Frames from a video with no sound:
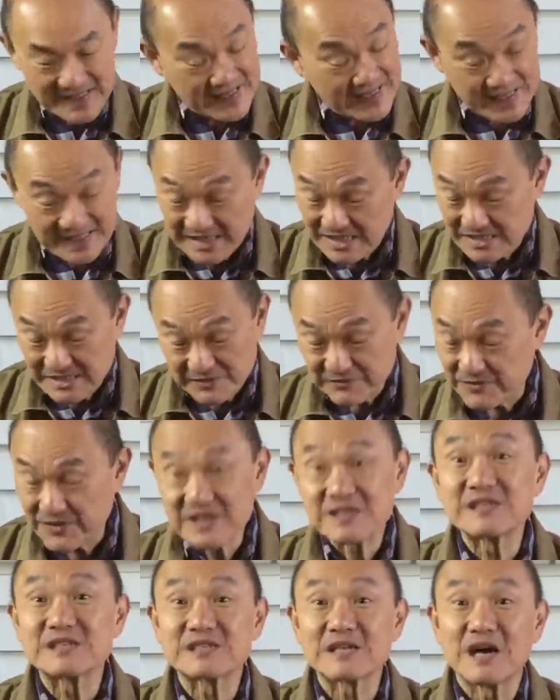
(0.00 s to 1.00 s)
It is a
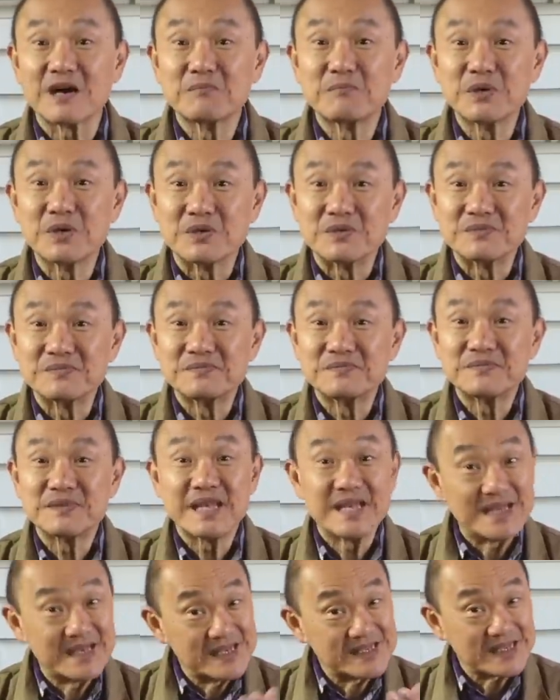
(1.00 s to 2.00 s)
versatile boot.
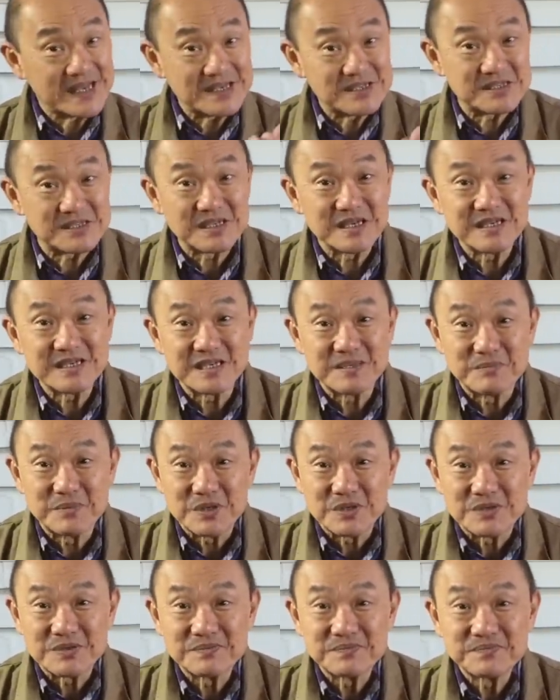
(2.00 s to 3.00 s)
It is a sturdy
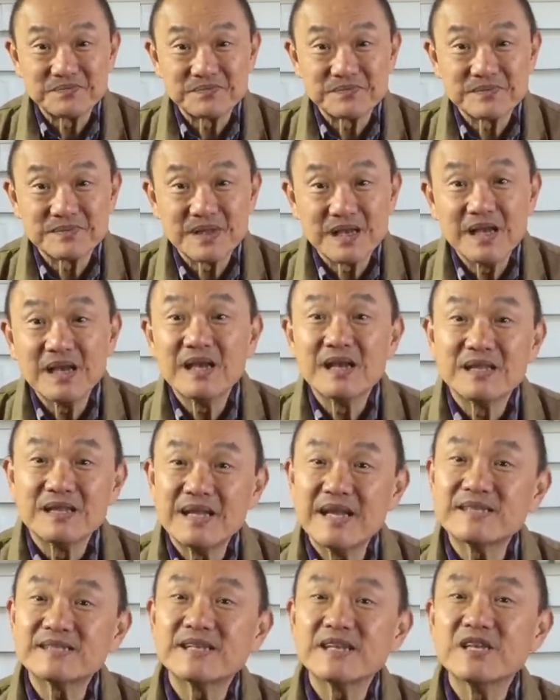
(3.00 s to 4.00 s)
boot.
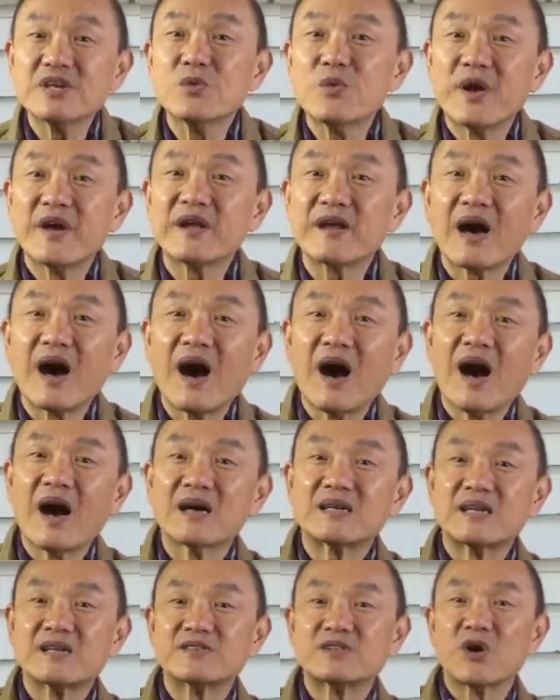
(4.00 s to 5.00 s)
Let's say you wear it
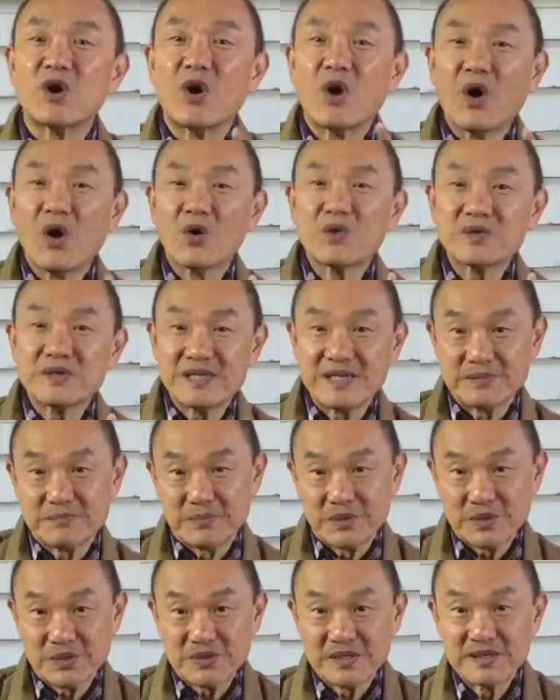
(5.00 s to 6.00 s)
hard as your only
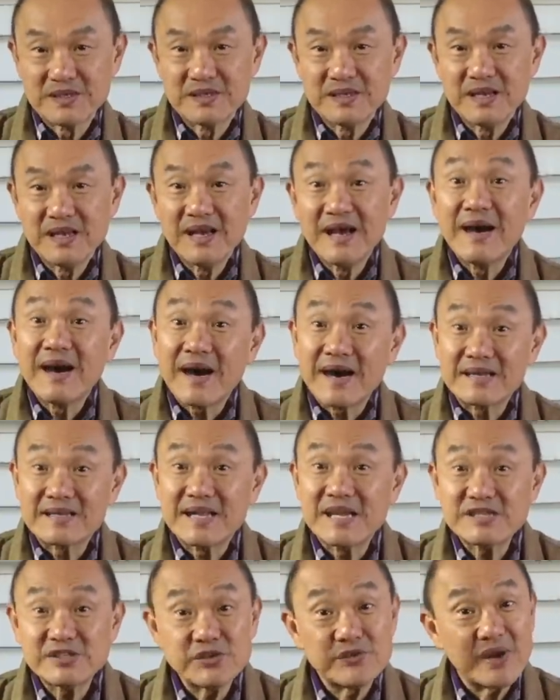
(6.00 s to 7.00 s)
boot.
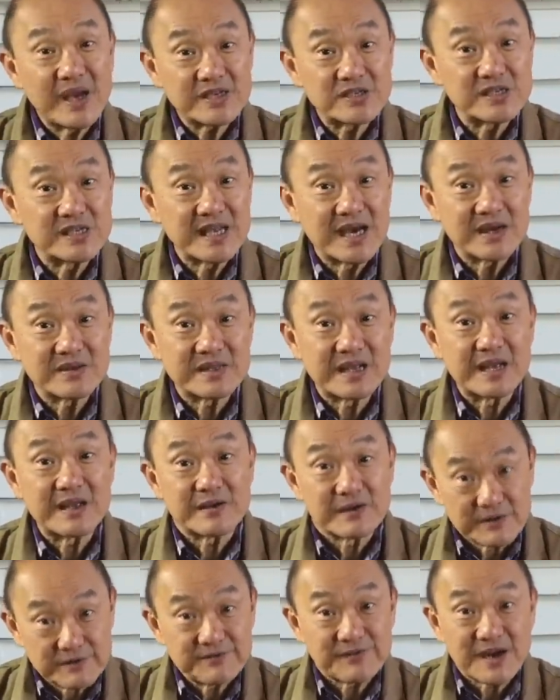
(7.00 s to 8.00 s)
Unless you're actually out
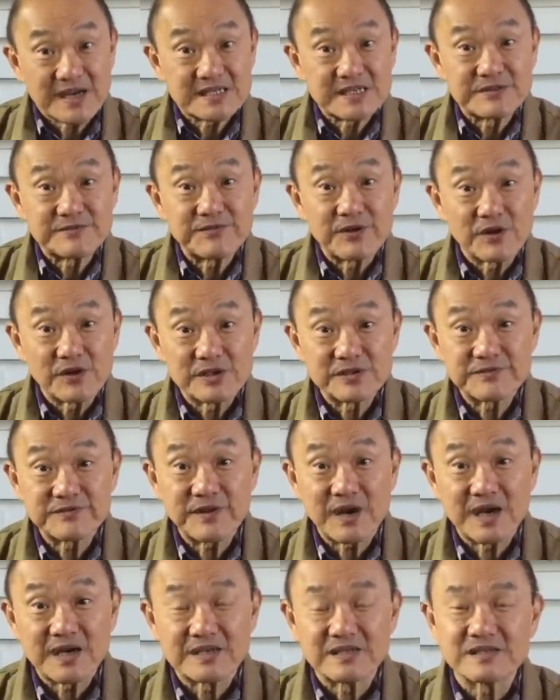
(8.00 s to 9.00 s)
there fighting forest
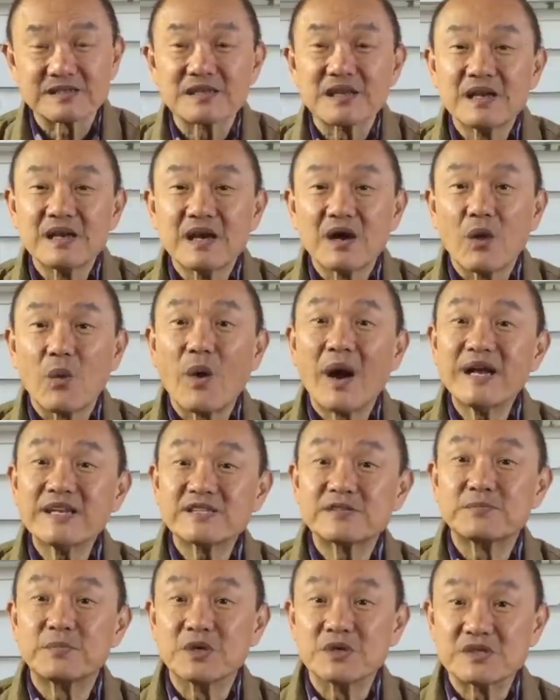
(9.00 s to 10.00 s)
fires,
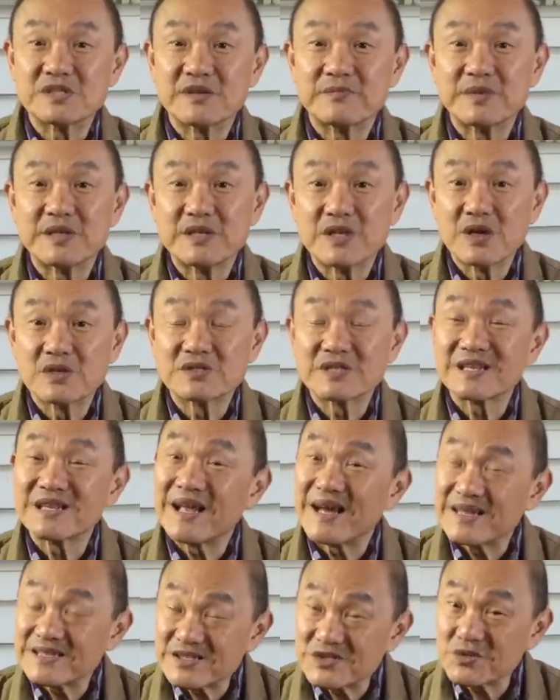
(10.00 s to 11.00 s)
White's boots have been known to
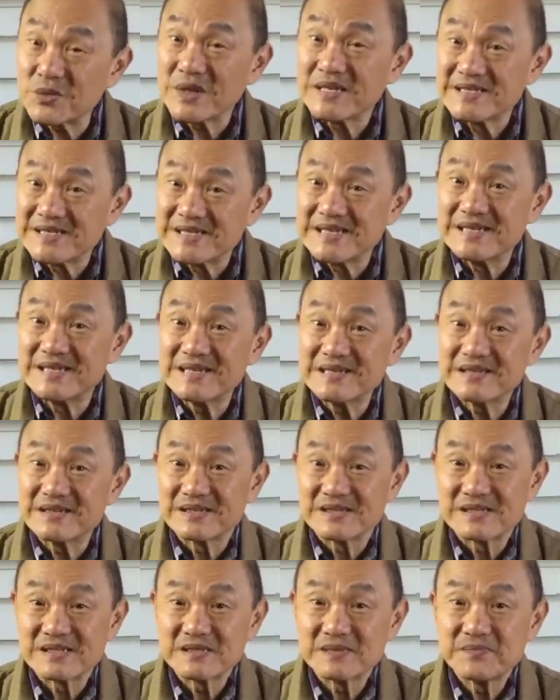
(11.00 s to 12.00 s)
last 20
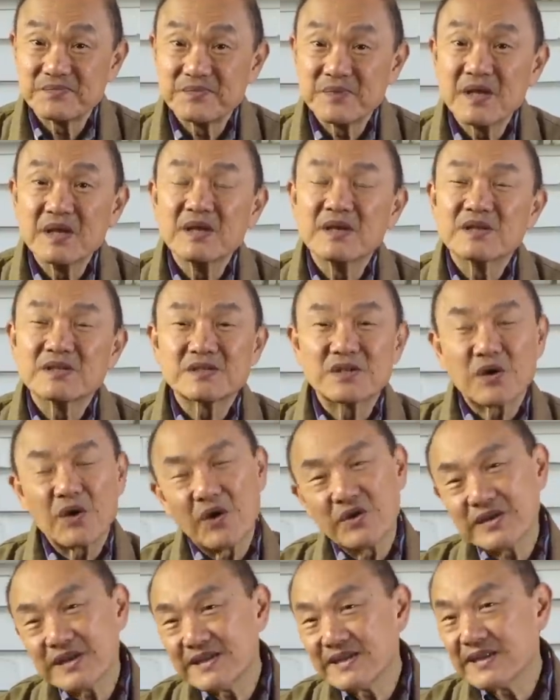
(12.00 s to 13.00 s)
years. So
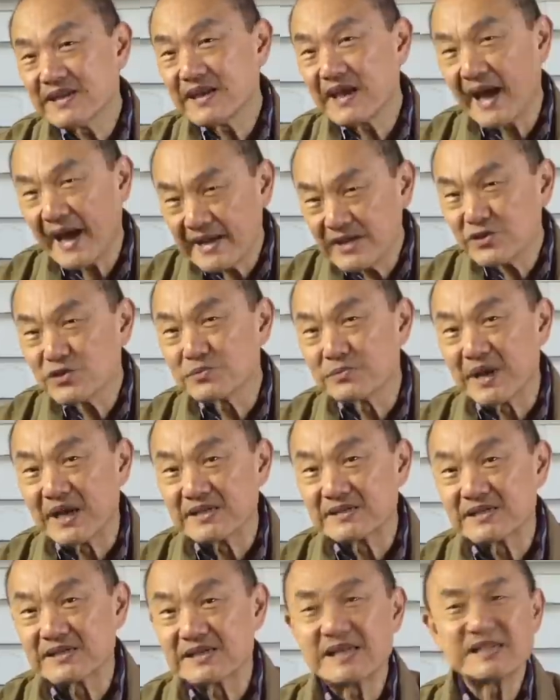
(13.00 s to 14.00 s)
on an annual
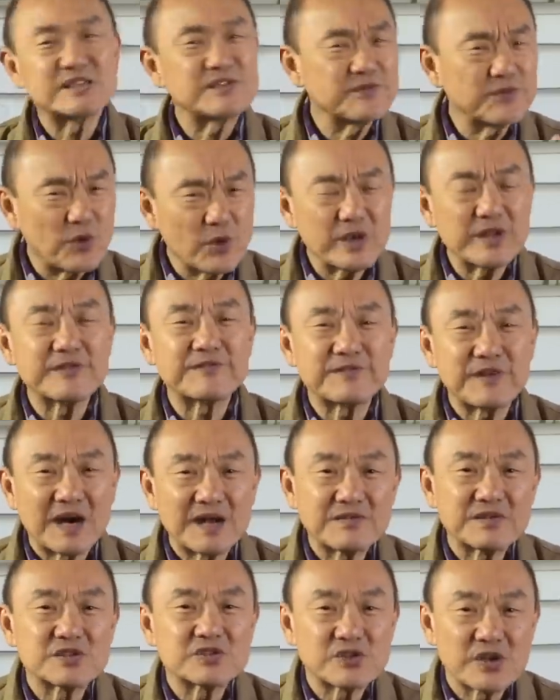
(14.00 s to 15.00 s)
basis, that's
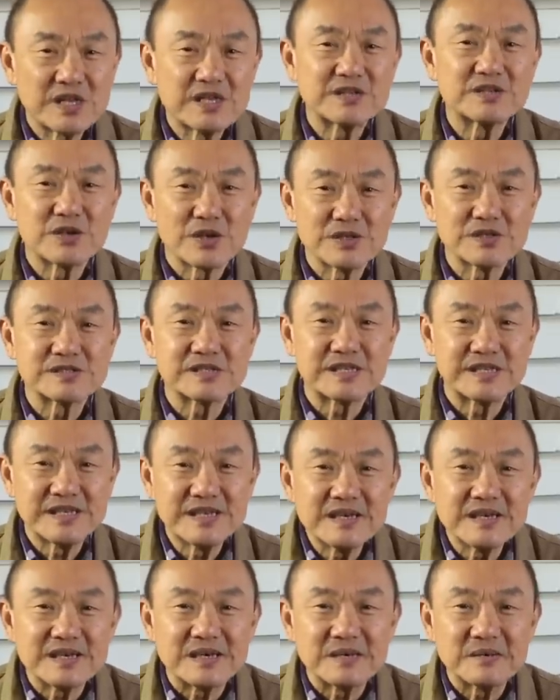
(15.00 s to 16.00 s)
45 Australian dollars a
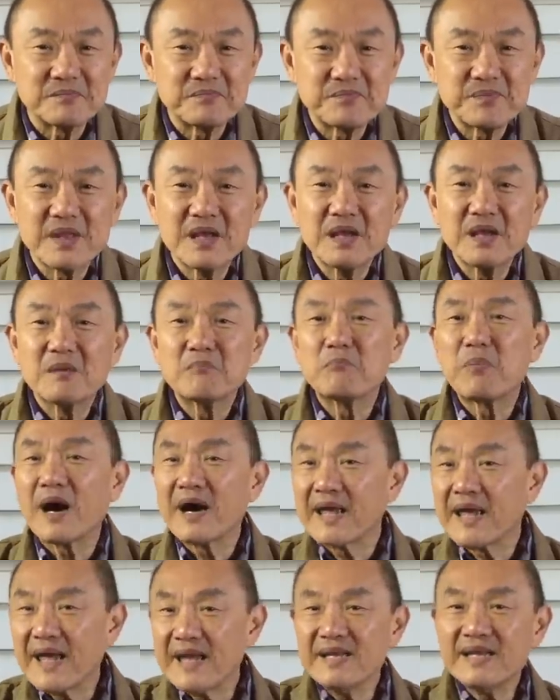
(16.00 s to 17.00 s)
year.
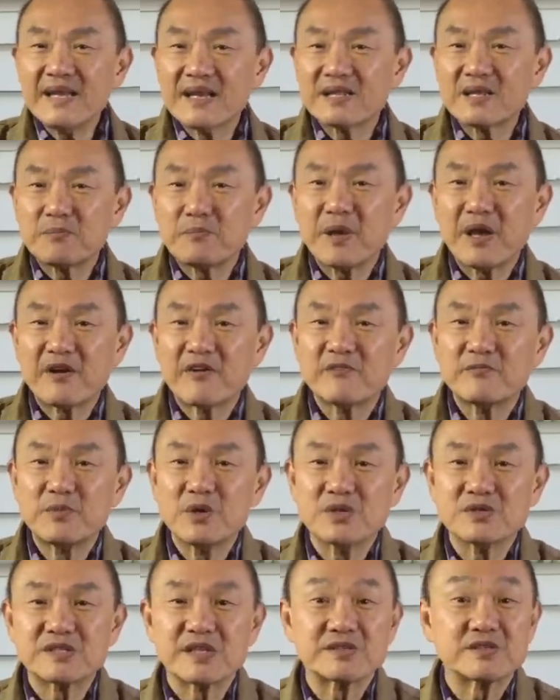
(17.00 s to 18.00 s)
Buy any other pair of
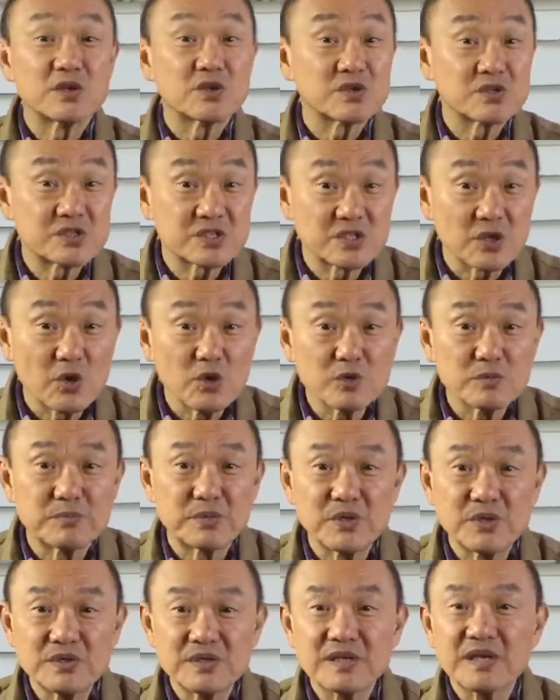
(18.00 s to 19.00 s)
boots as your sole
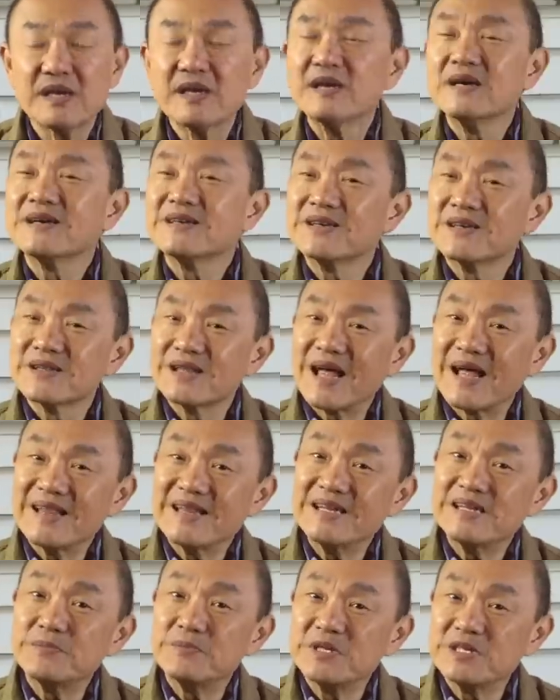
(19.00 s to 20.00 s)
boot, you're
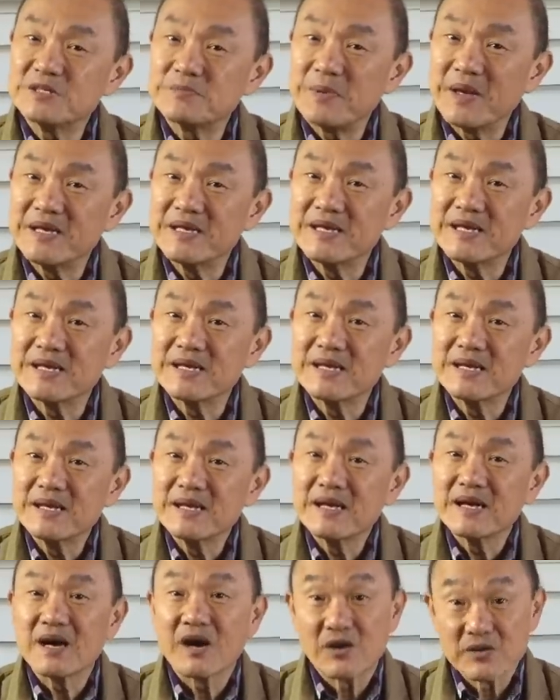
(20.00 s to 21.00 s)
likely to be spending
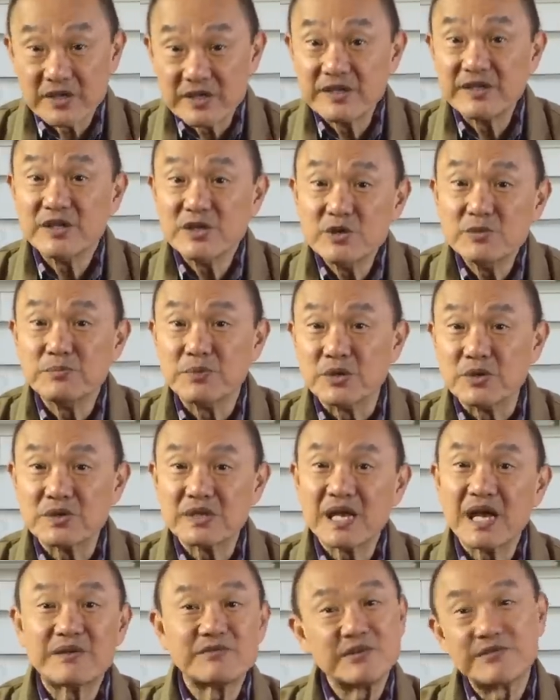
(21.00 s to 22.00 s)
on a new
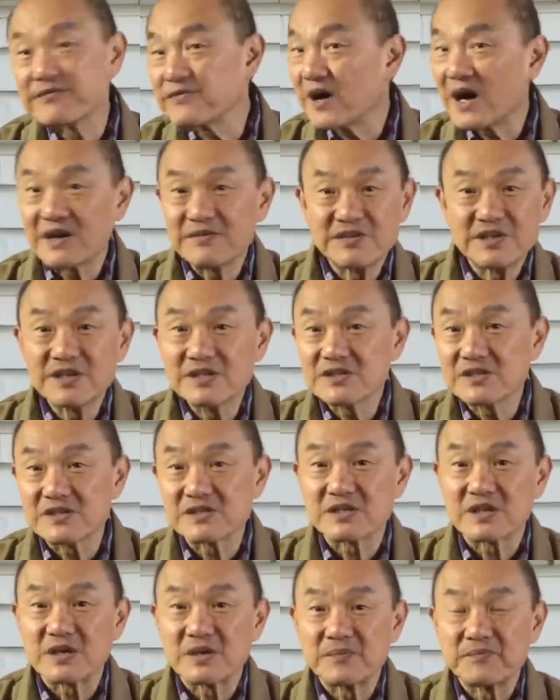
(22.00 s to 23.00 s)
boot every 5 years or
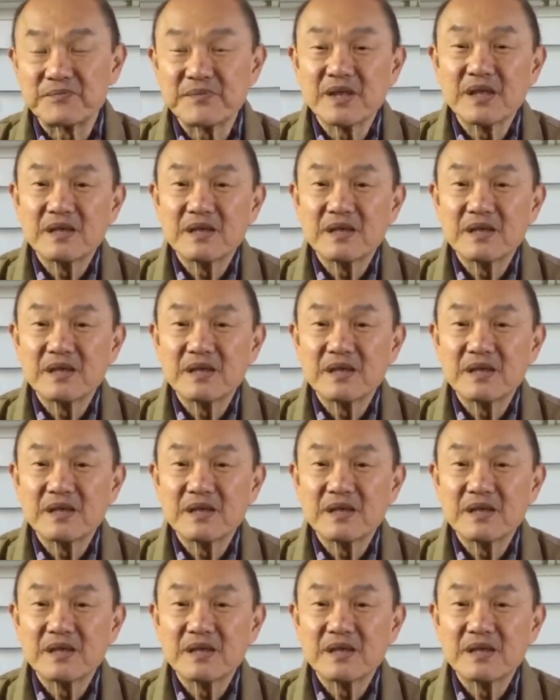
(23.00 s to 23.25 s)
so,